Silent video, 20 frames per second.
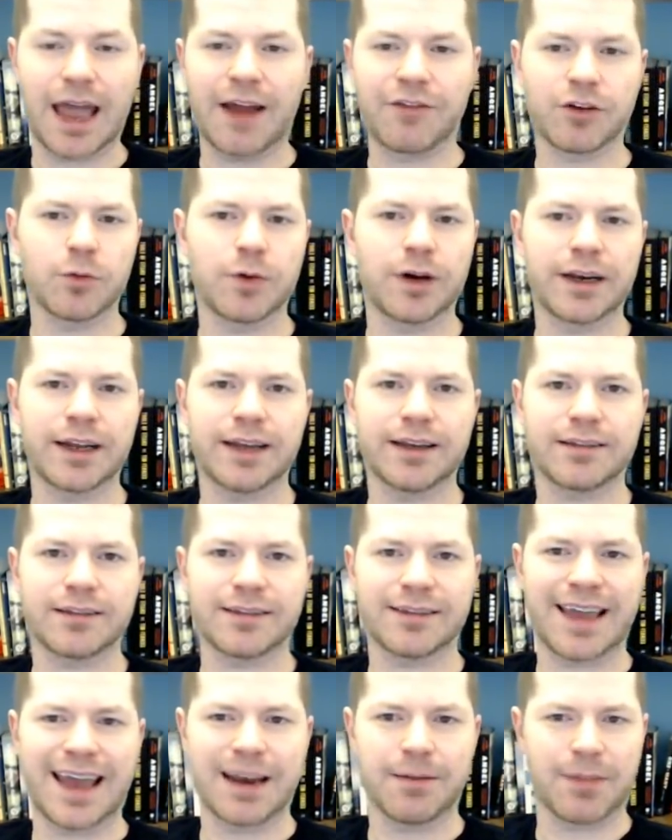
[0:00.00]
everyone
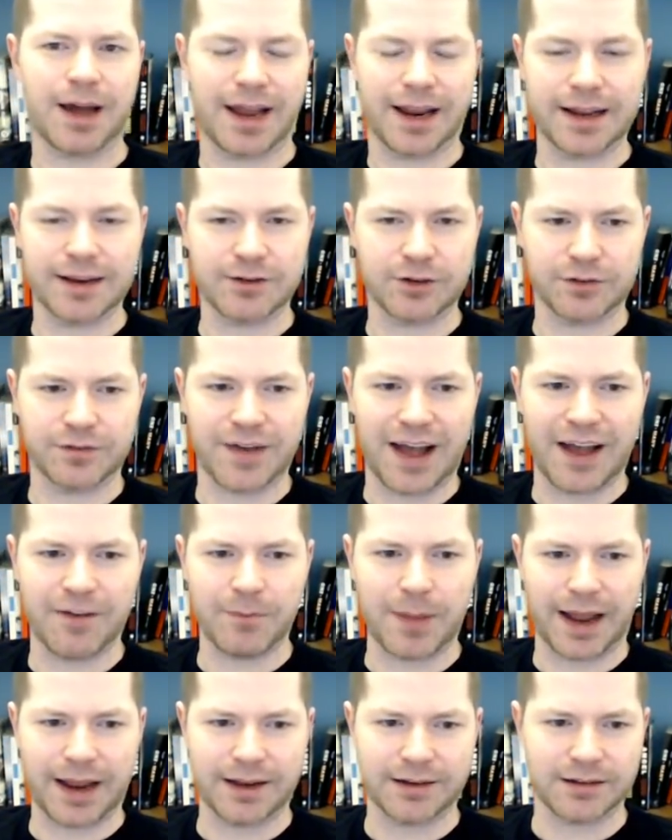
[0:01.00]
gets ten buy-ins or
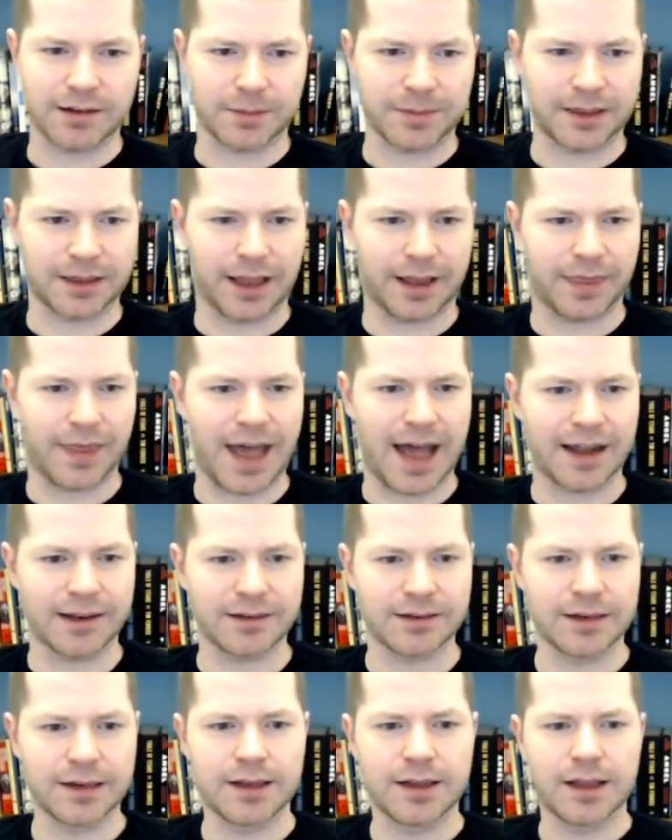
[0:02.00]
five buy-ins, something like
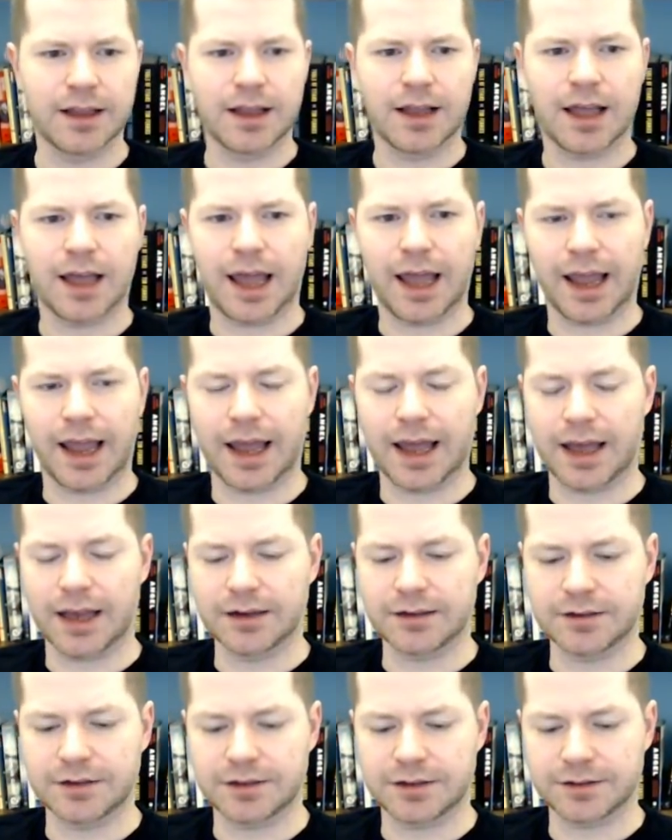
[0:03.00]
that, and